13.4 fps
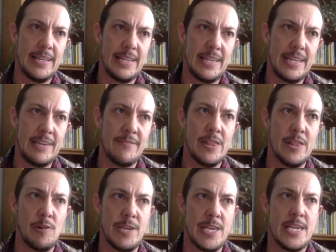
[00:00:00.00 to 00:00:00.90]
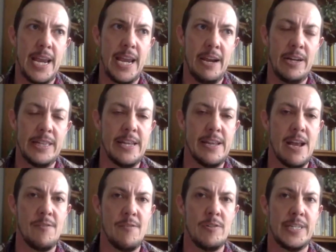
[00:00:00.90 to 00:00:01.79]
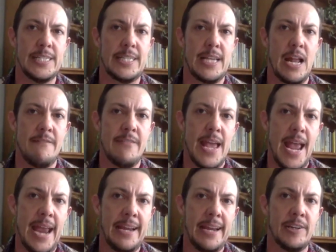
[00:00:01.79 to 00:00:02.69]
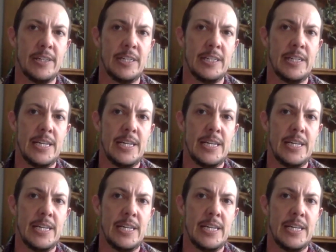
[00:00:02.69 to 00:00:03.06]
Even though he carried the novel and he's kind of the anchor,